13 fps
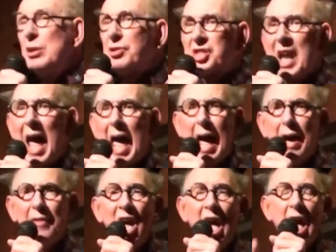we used to
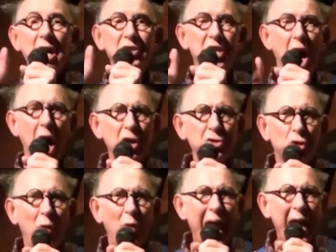have
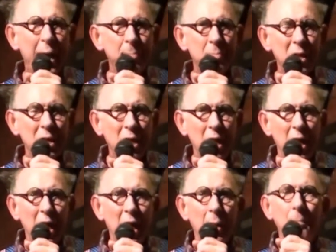Dodge Ram,
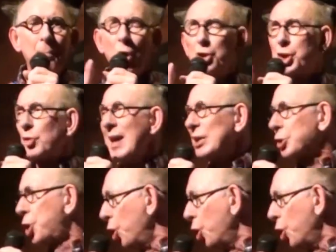Mercury